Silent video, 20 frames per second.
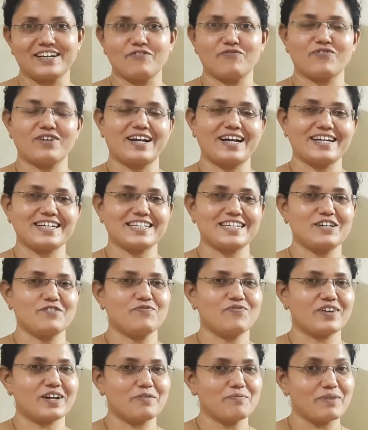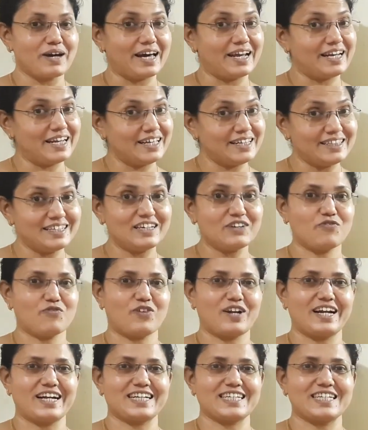a fraction from another
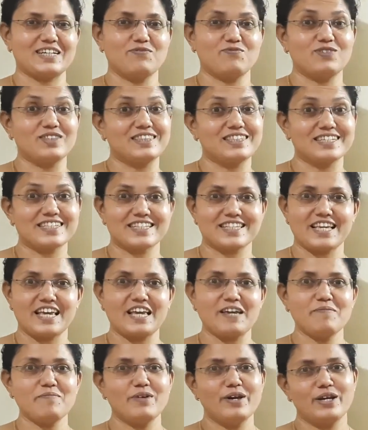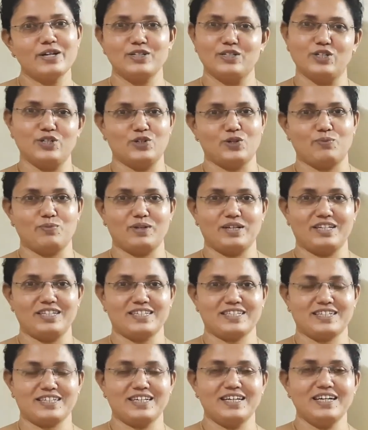fraction with the same denominator.